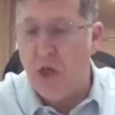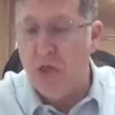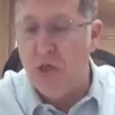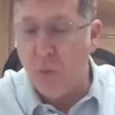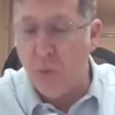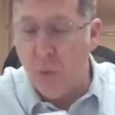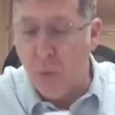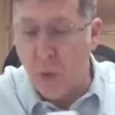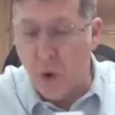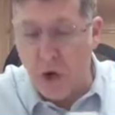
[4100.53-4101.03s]

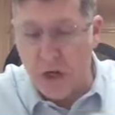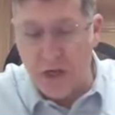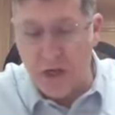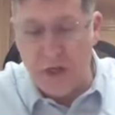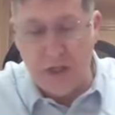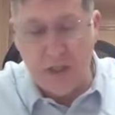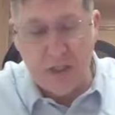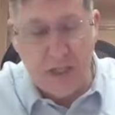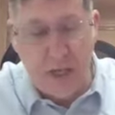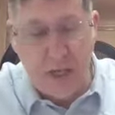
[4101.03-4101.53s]
the
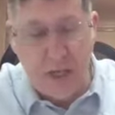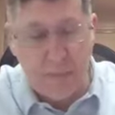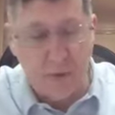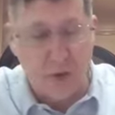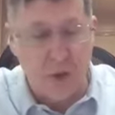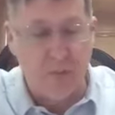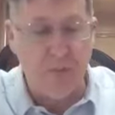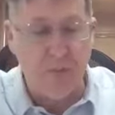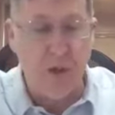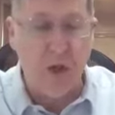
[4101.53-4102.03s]
one
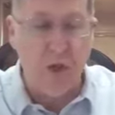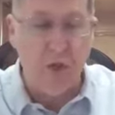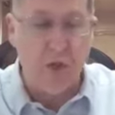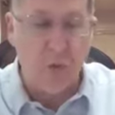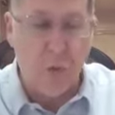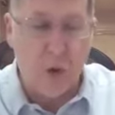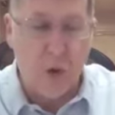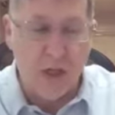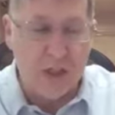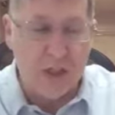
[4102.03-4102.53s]
exception
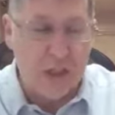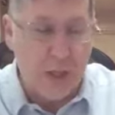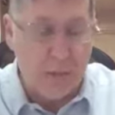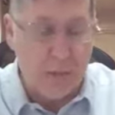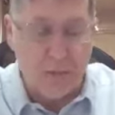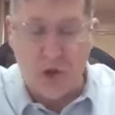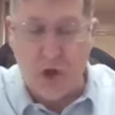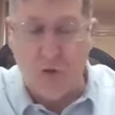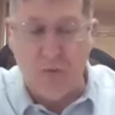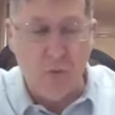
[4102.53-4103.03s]

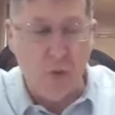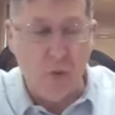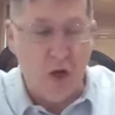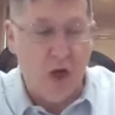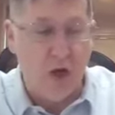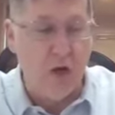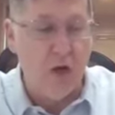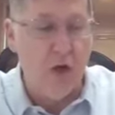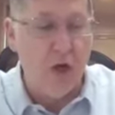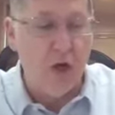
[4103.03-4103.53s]
of
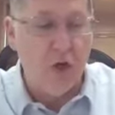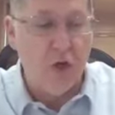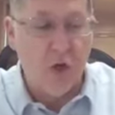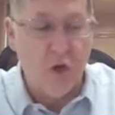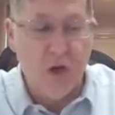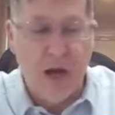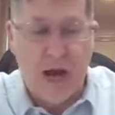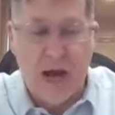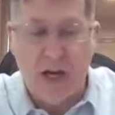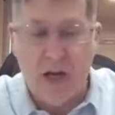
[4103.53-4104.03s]
where
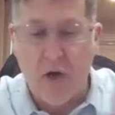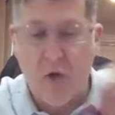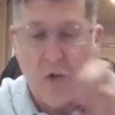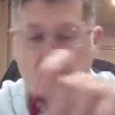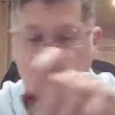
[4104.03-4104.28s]
you're not